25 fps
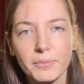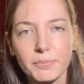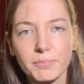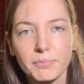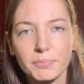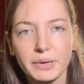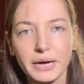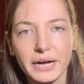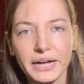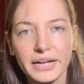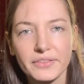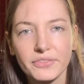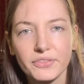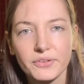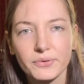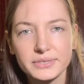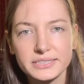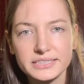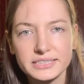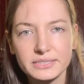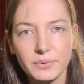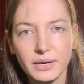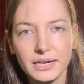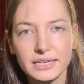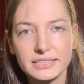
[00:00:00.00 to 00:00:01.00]
But the
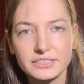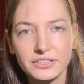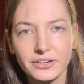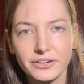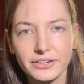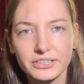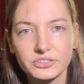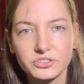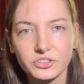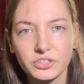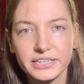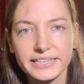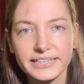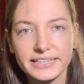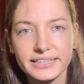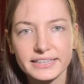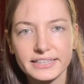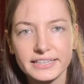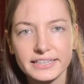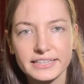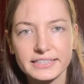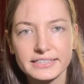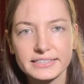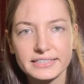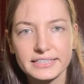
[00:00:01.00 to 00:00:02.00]
reason why I started drinking
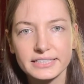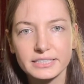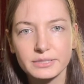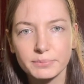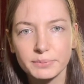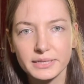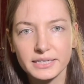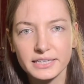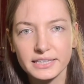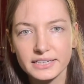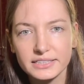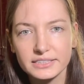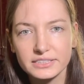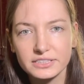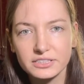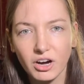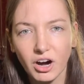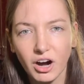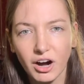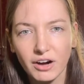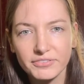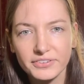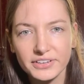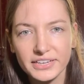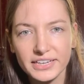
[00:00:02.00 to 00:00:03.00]
these is because
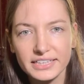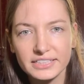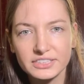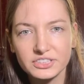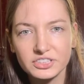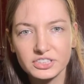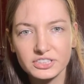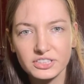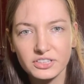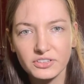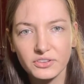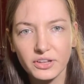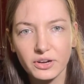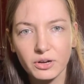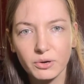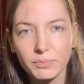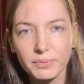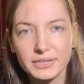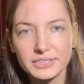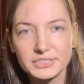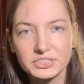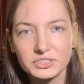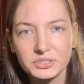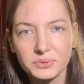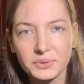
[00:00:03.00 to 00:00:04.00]
coffee is just a little
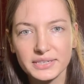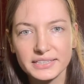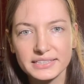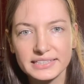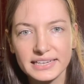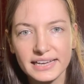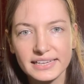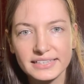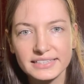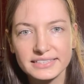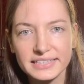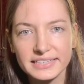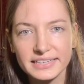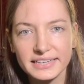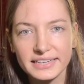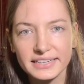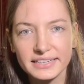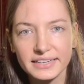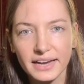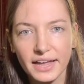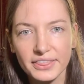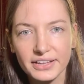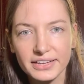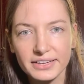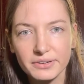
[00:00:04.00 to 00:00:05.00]
bit too intense, and
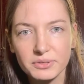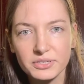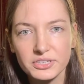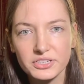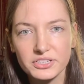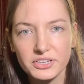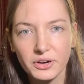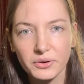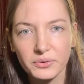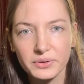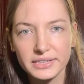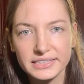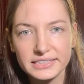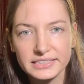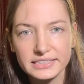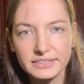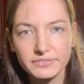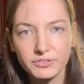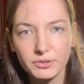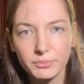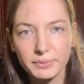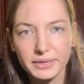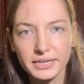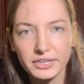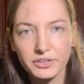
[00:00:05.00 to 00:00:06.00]
I think it was so easy
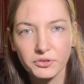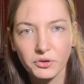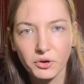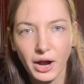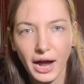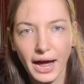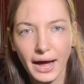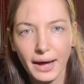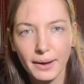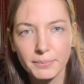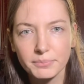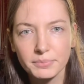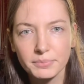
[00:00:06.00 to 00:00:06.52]
for me to grab